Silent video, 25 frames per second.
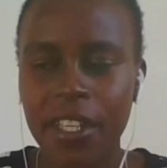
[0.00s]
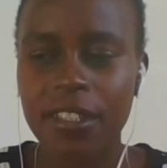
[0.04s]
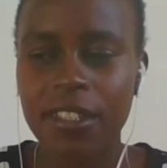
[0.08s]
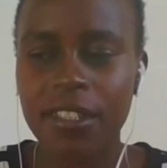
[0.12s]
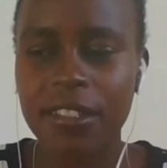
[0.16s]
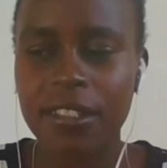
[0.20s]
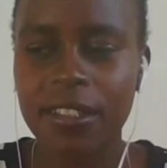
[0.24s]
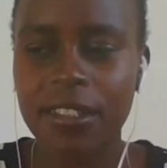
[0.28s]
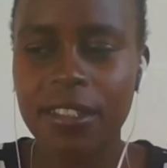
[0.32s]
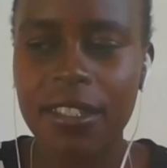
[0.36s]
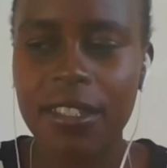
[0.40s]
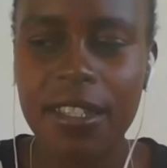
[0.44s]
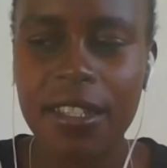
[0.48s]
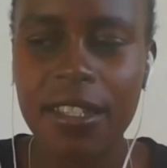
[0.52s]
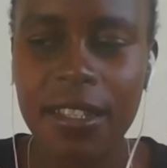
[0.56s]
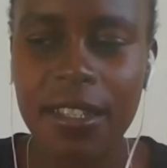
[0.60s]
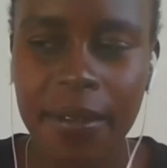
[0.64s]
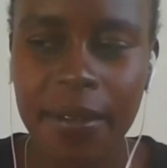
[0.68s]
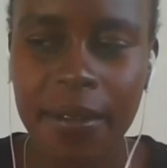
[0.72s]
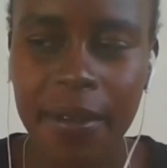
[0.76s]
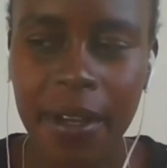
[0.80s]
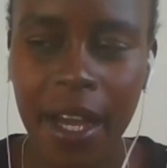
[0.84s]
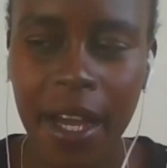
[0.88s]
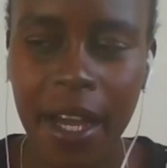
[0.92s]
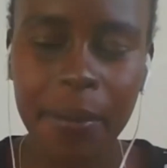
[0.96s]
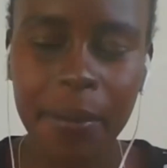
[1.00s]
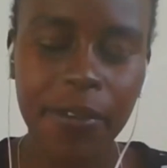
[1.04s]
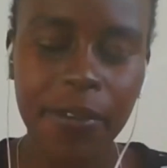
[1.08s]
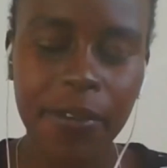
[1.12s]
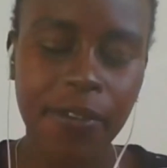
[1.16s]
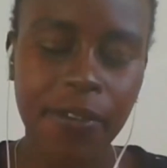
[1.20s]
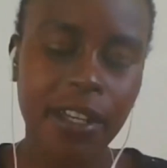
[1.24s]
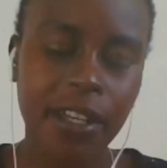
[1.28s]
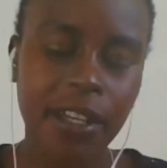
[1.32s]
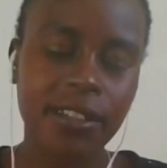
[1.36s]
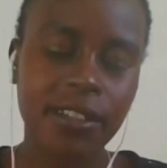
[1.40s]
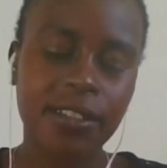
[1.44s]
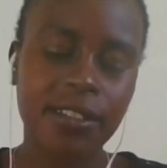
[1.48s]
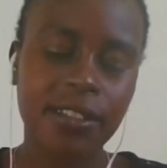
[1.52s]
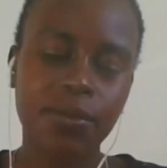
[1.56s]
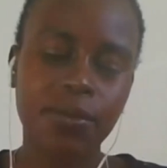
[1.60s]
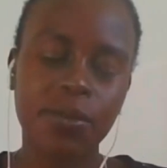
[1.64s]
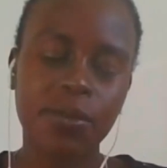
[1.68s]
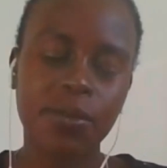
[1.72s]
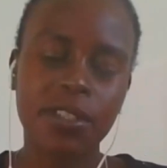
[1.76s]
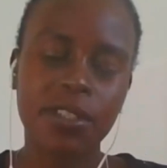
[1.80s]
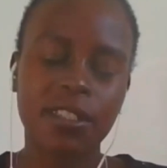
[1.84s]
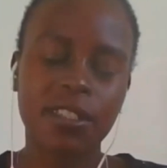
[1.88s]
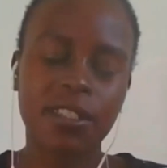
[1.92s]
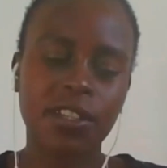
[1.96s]
See, IPFS
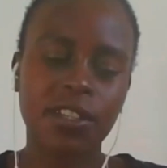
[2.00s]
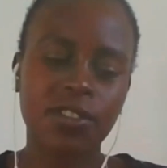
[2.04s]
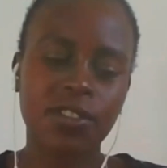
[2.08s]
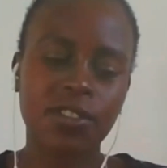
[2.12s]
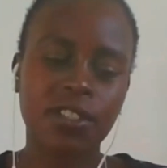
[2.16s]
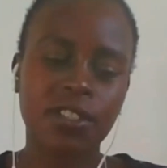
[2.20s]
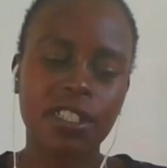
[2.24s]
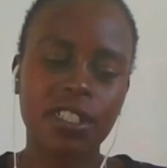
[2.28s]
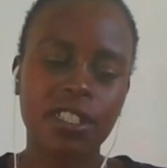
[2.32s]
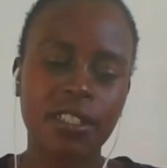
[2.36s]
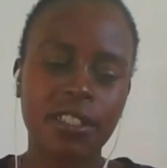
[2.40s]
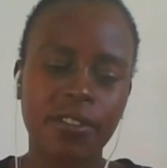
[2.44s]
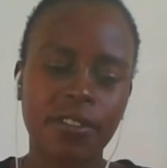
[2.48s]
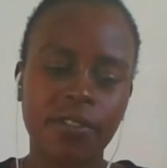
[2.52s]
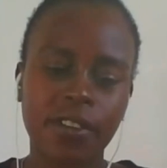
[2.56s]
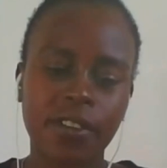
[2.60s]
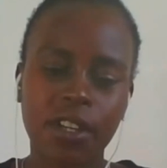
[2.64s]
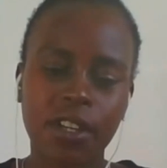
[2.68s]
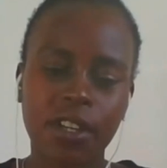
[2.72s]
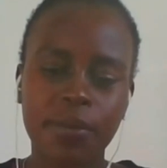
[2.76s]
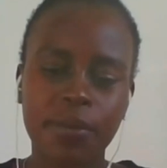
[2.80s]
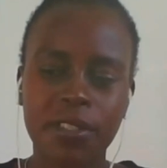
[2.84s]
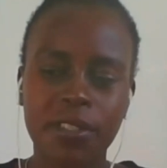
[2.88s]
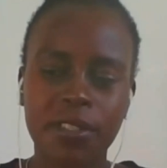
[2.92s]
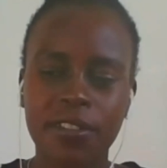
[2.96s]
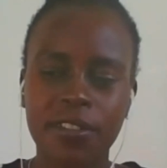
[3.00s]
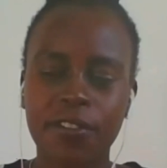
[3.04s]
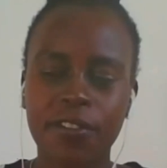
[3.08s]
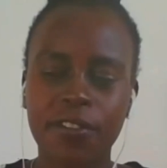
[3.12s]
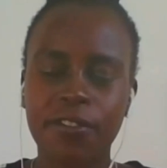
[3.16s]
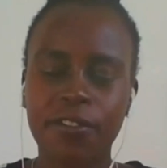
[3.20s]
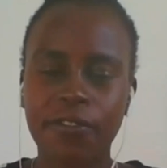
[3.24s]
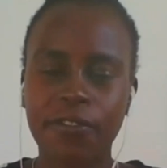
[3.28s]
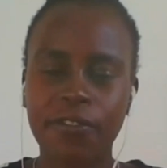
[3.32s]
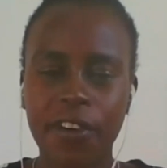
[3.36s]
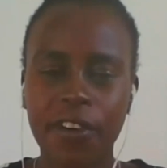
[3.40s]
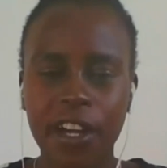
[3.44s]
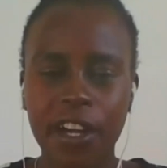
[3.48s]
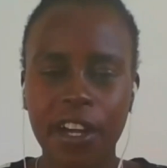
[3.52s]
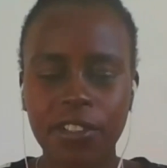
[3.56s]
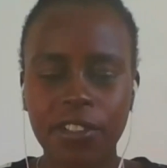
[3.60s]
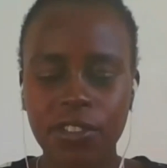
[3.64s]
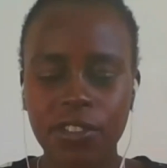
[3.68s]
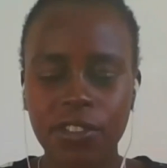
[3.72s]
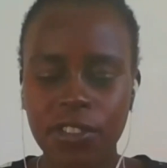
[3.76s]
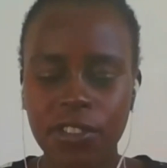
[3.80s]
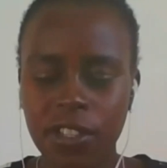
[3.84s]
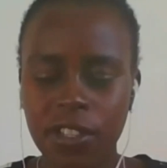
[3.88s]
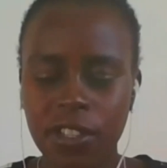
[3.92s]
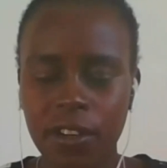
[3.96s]
was essentially developed as a file
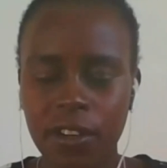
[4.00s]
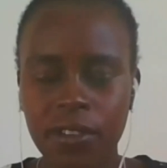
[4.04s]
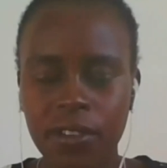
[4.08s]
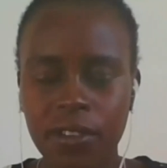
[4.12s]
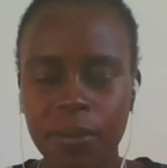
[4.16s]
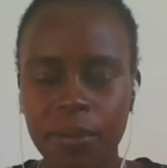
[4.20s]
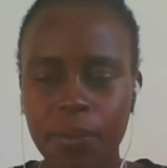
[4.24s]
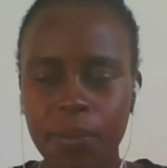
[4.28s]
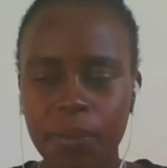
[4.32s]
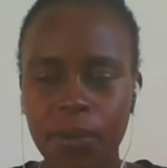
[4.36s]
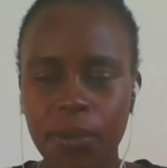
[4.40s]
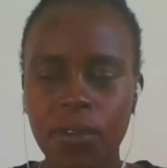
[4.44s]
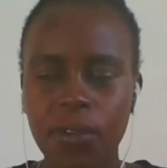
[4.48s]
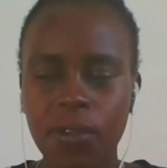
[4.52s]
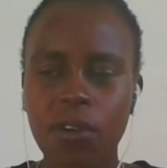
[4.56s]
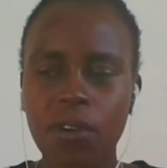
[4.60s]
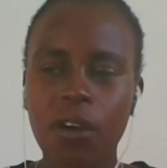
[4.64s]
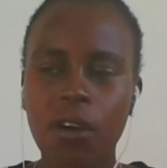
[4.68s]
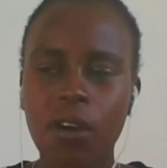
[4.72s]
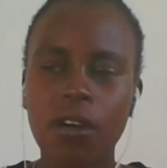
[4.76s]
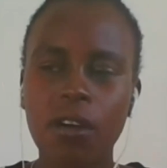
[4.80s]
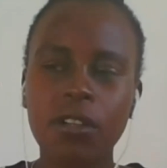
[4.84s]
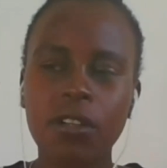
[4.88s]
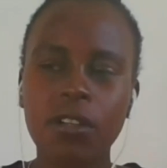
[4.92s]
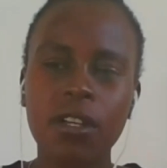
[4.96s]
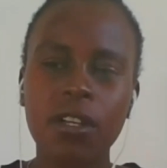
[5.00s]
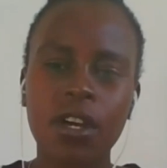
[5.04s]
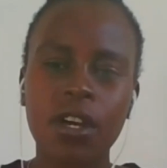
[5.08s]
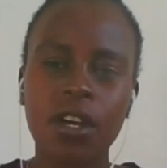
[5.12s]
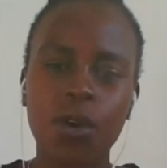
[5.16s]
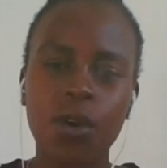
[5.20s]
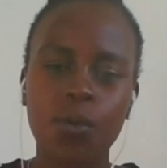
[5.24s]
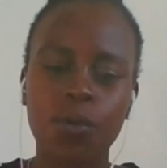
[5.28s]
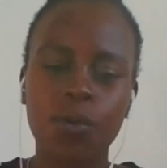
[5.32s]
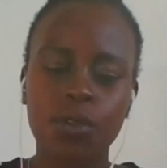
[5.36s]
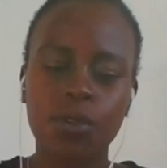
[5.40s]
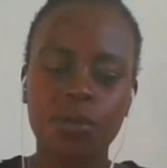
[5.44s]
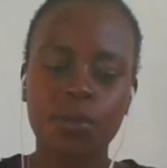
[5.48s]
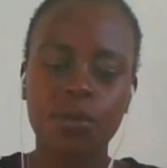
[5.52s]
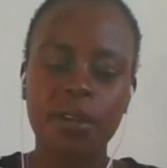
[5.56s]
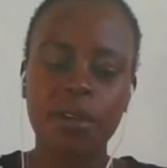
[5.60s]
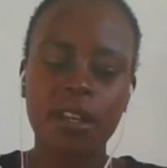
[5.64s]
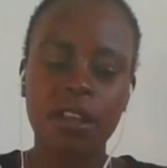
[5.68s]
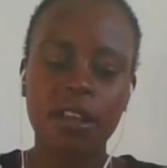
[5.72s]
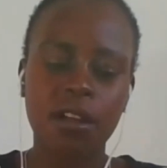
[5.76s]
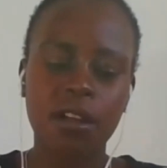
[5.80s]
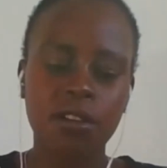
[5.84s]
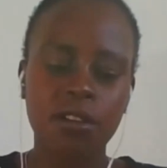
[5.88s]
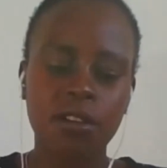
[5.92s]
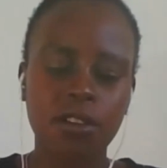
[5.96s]
sharing protocol, which
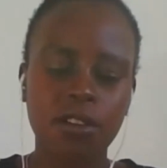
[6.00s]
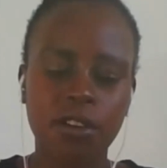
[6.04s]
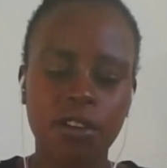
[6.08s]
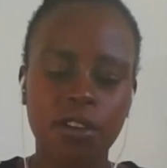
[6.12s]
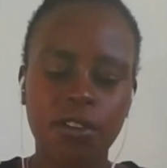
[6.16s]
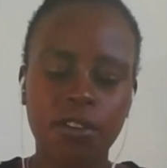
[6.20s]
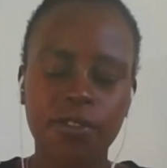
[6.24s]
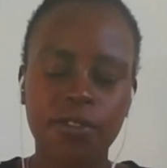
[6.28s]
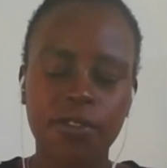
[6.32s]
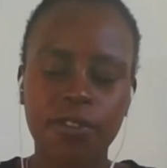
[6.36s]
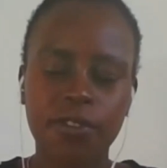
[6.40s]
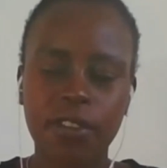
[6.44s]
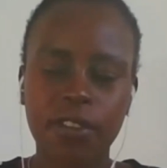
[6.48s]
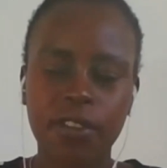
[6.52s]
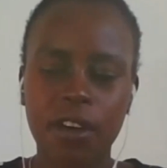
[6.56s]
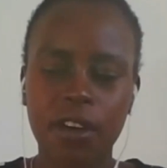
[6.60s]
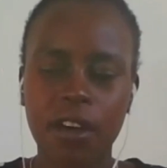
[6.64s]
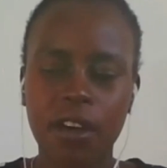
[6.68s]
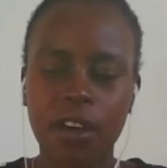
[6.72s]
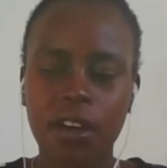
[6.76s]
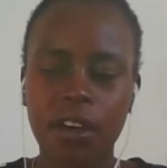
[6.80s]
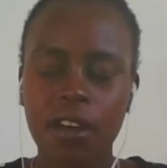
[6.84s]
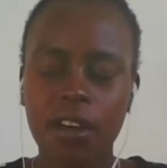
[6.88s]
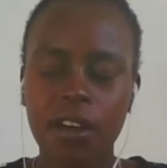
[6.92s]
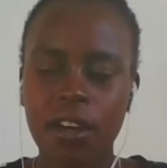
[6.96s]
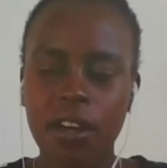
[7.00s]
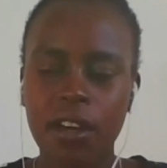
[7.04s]
made a lot of the